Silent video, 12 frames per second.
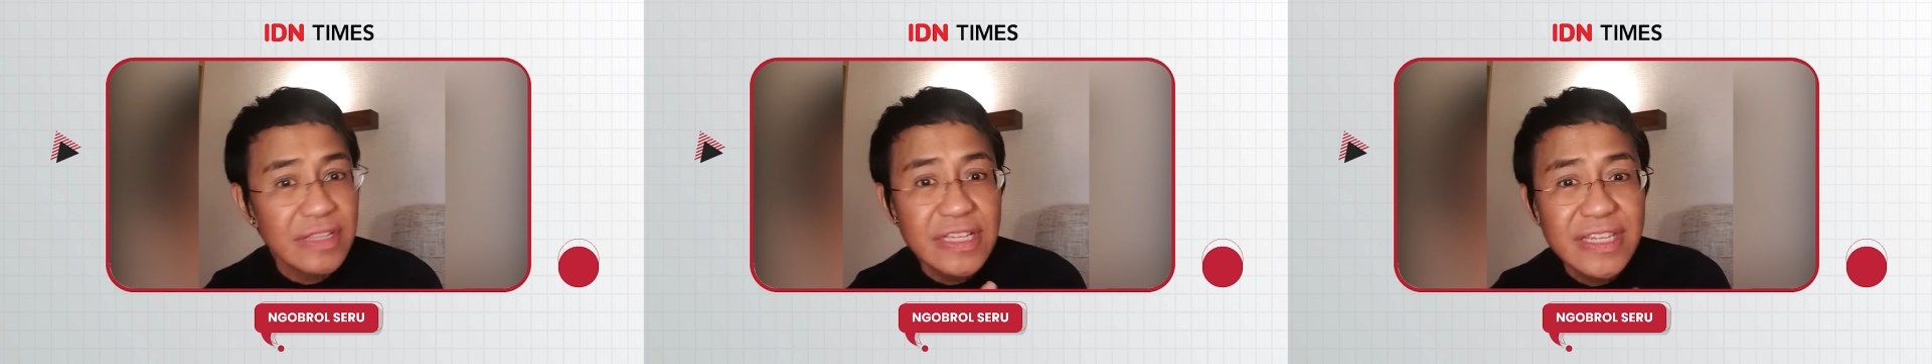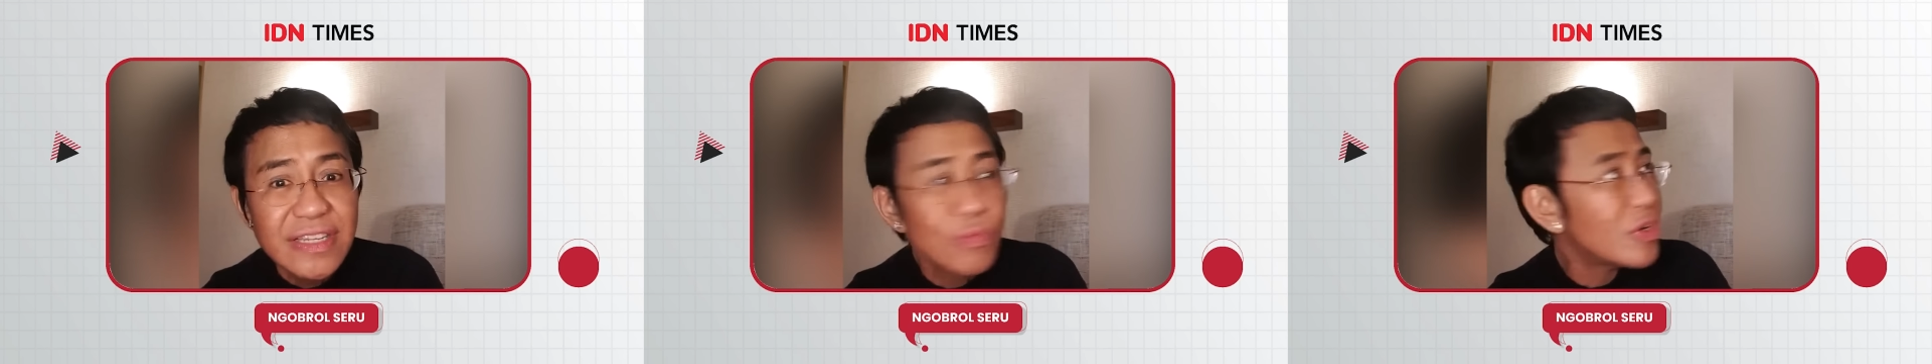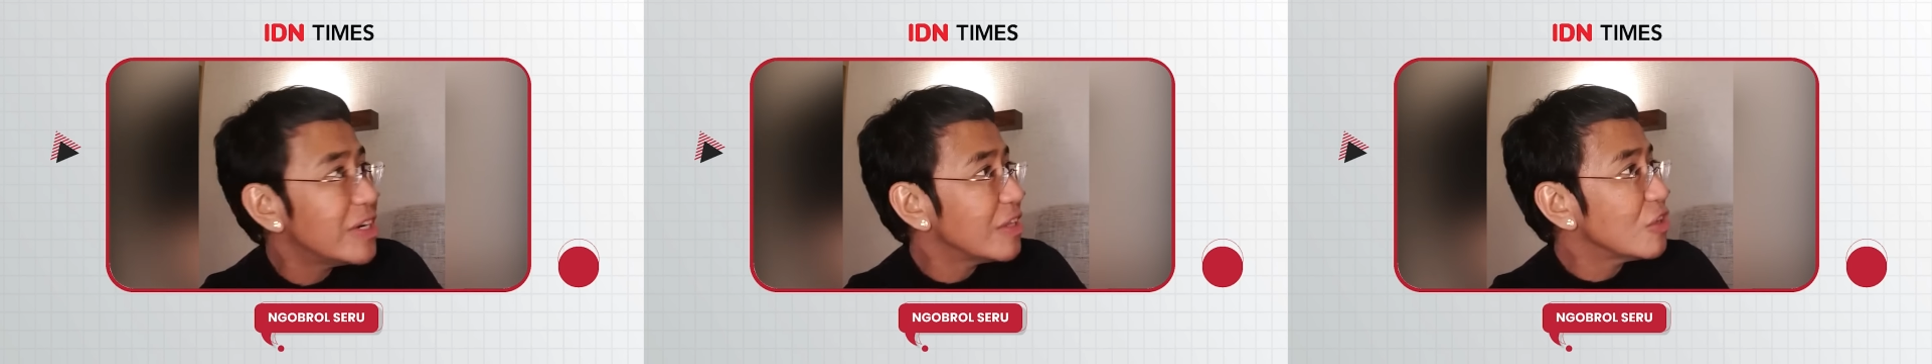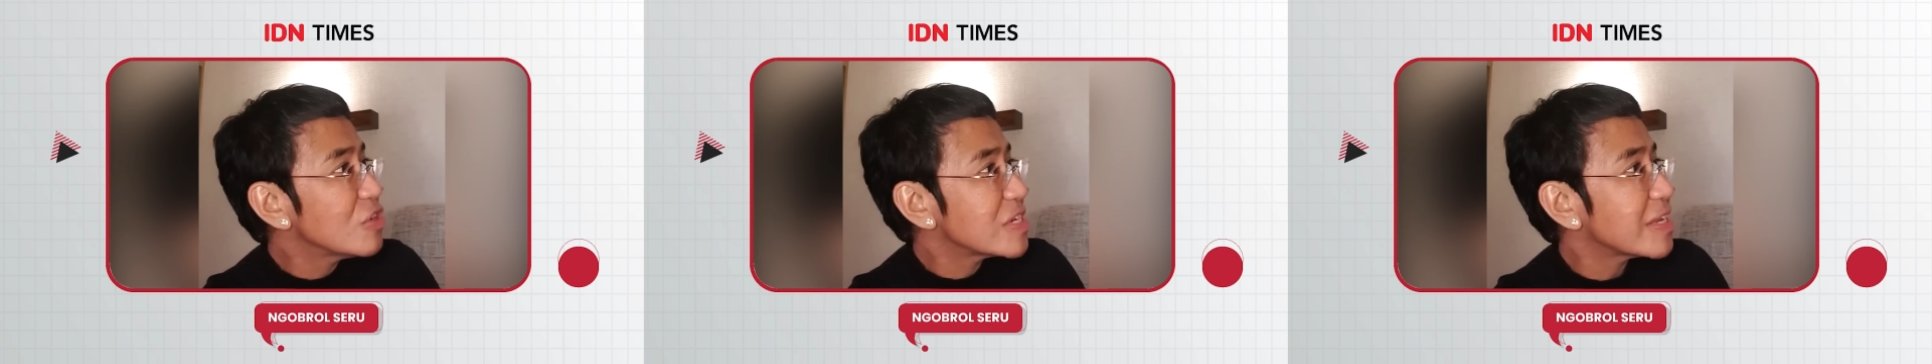This is what
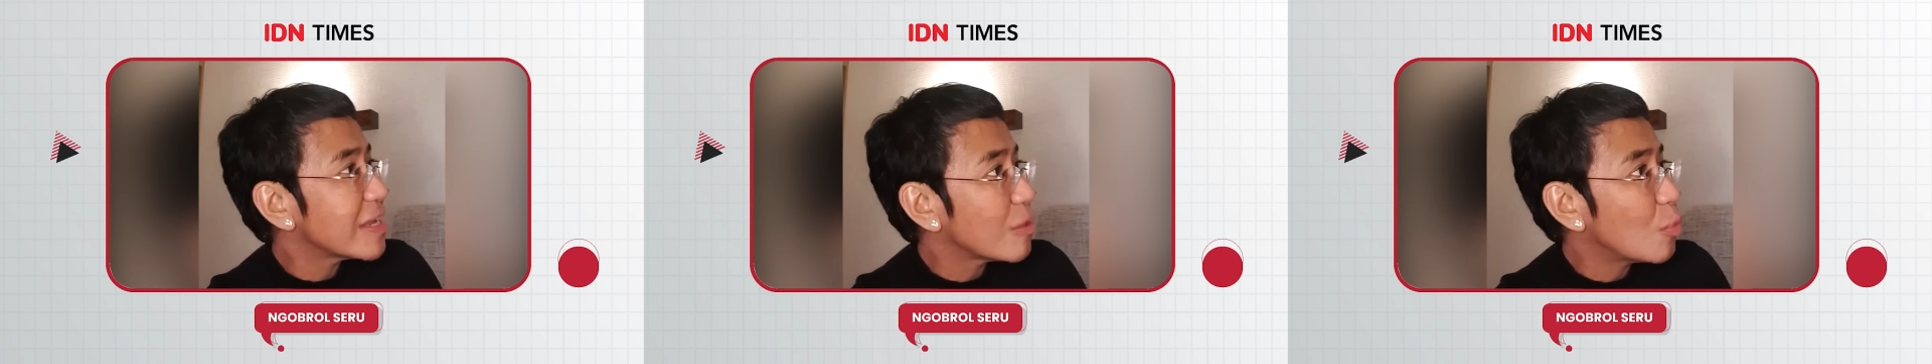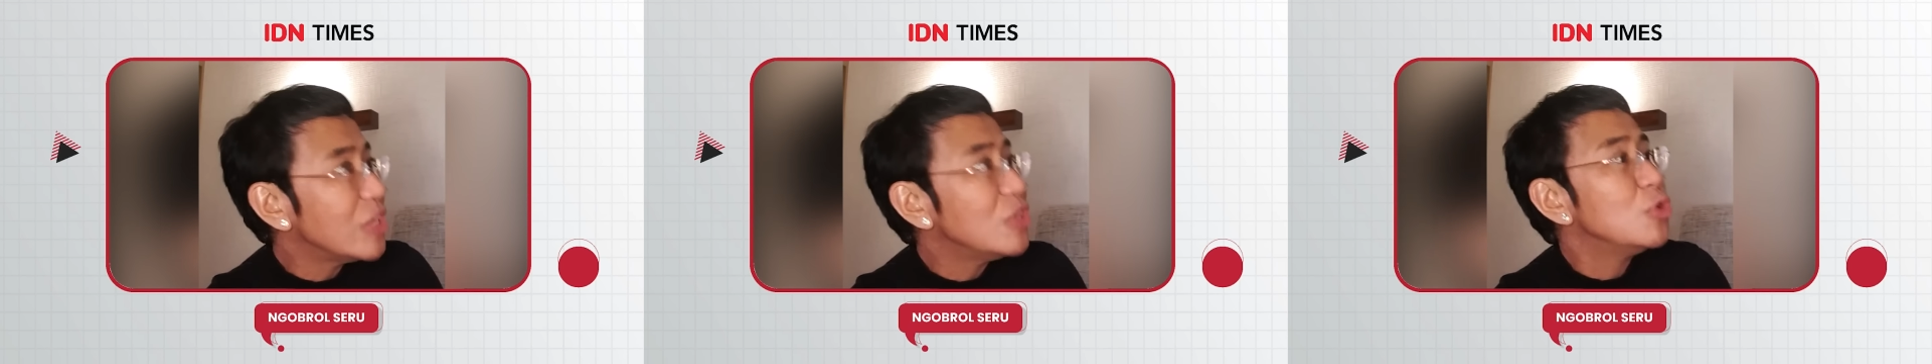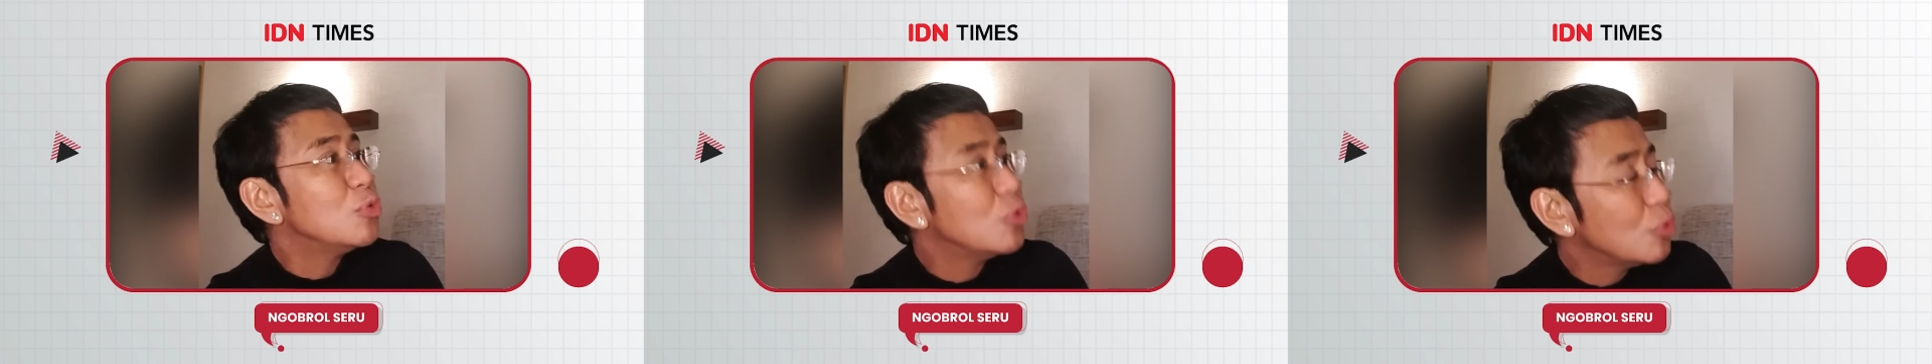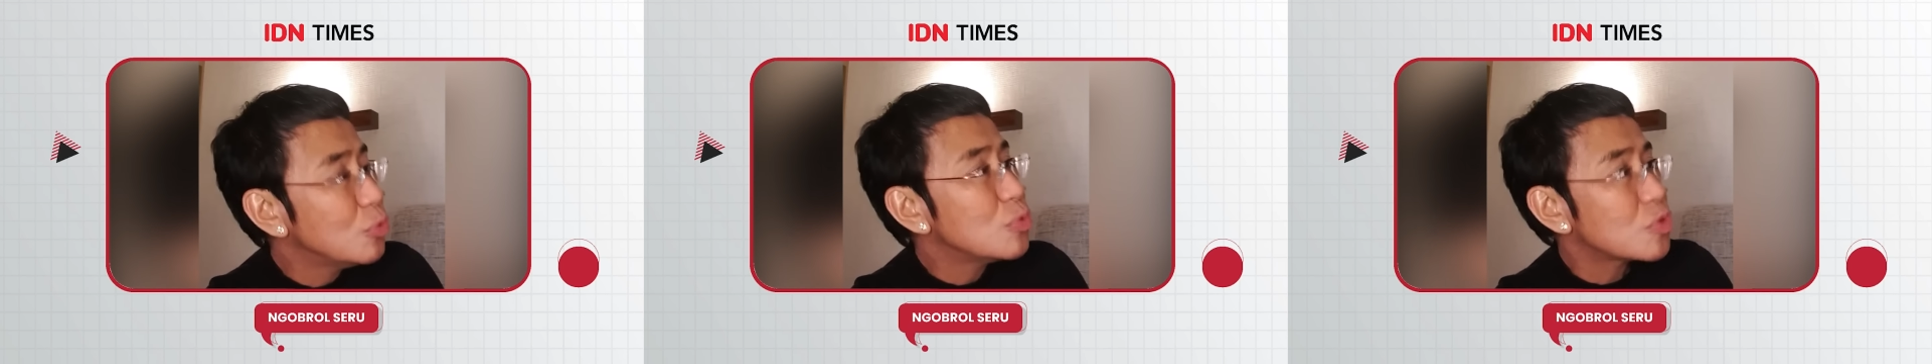it looks like when you
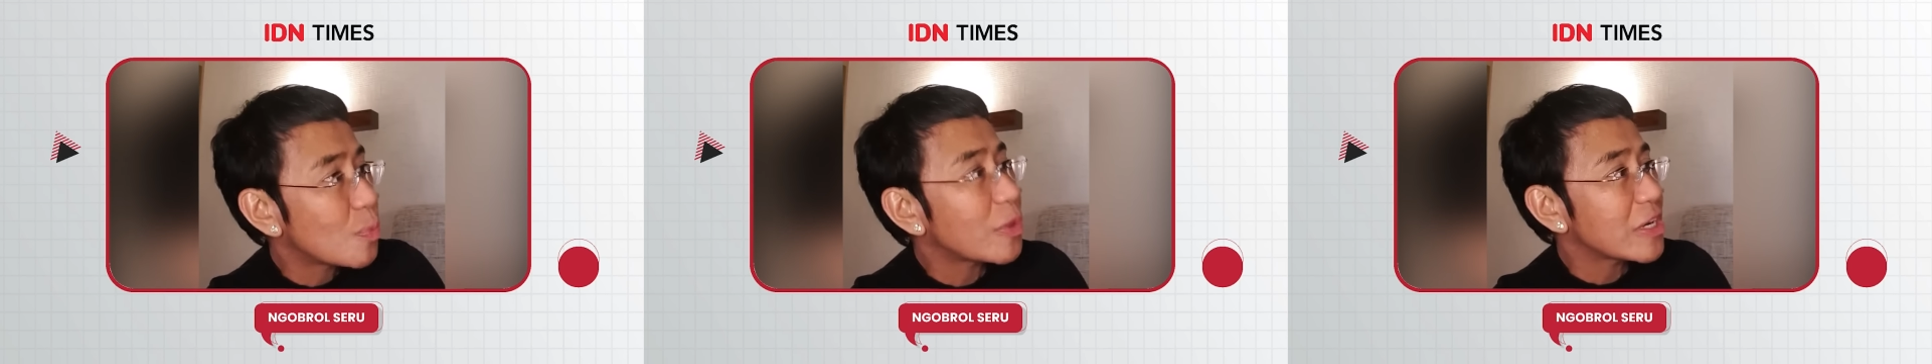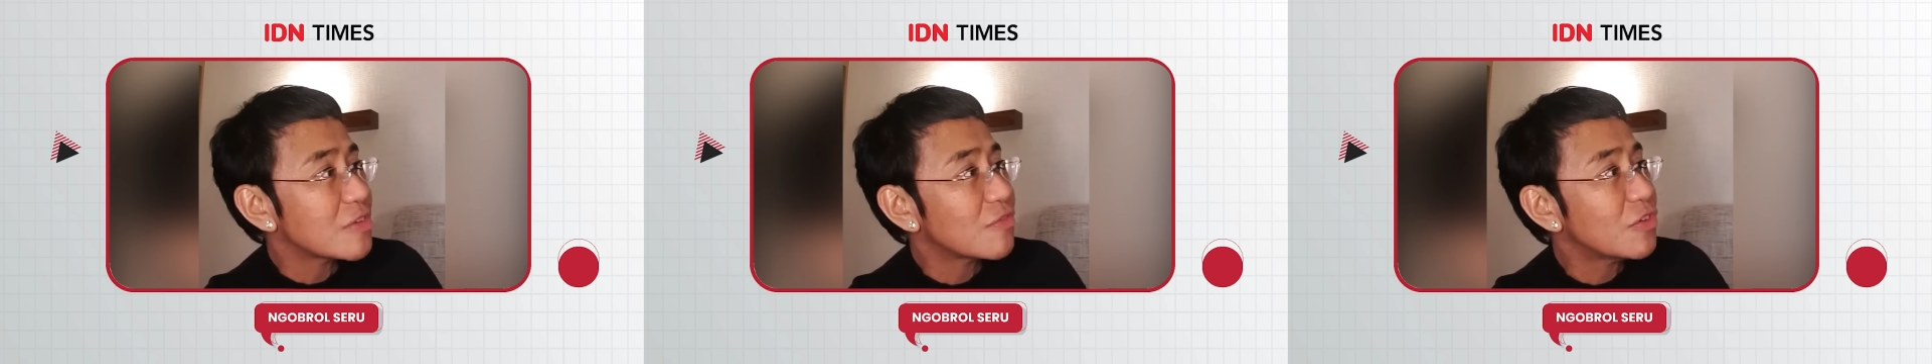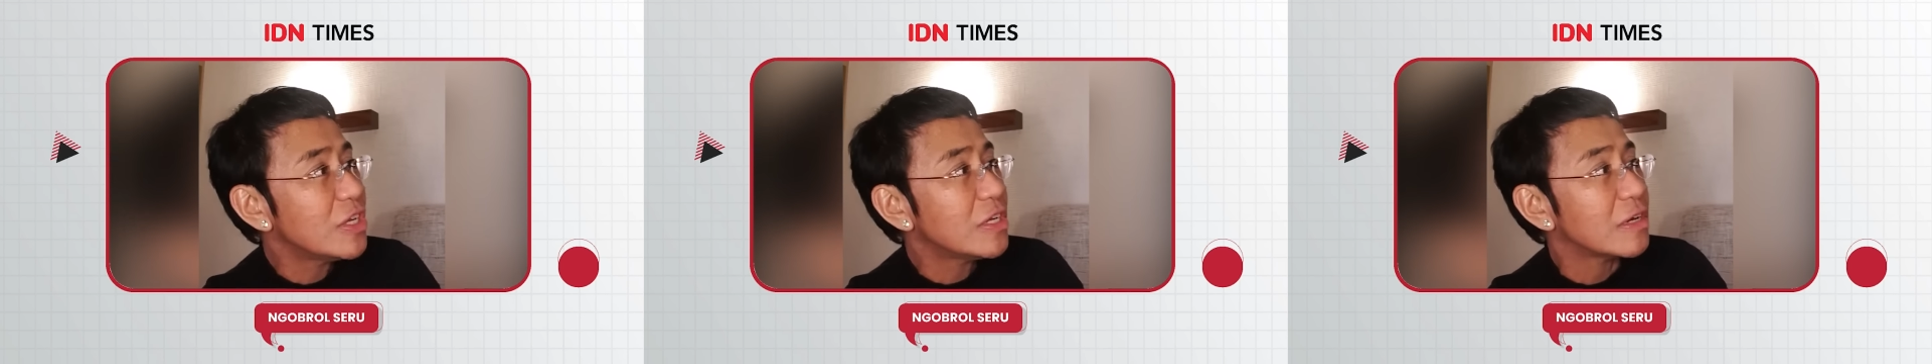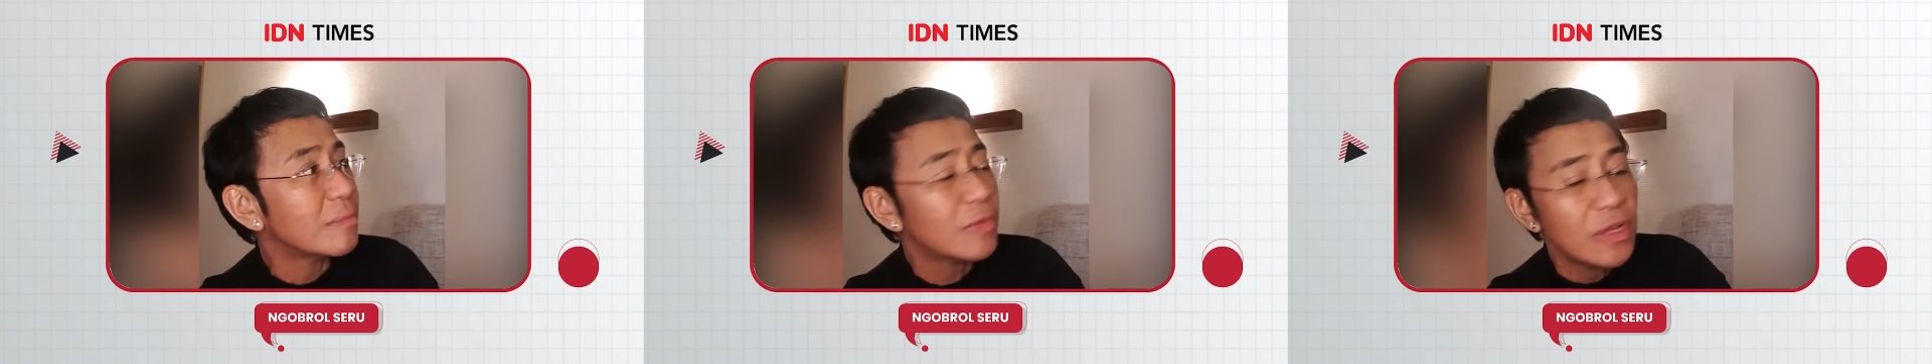lose press
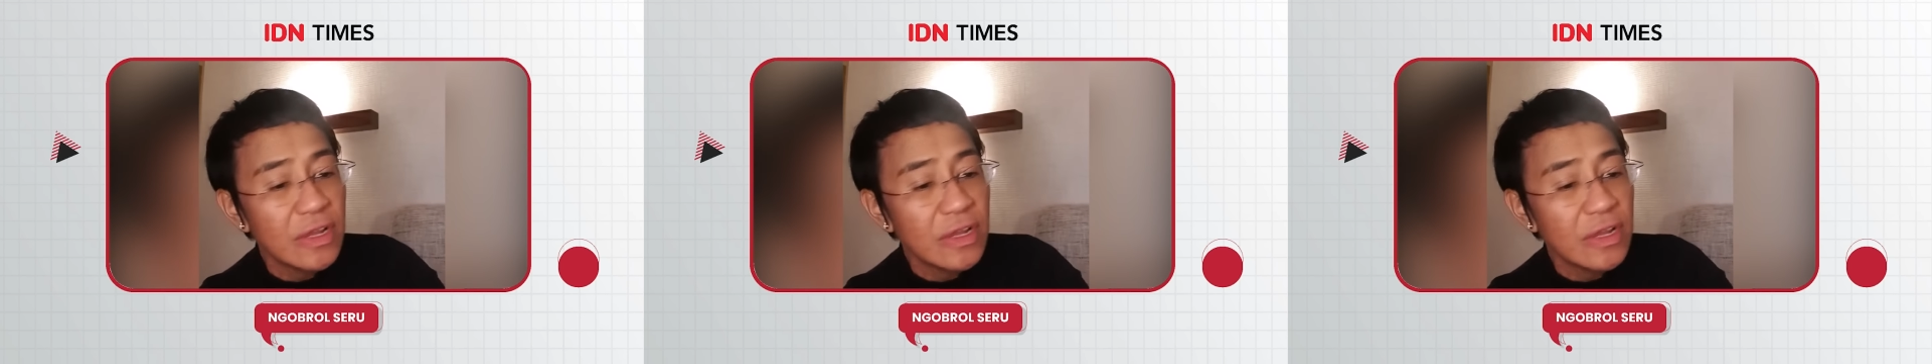freedom.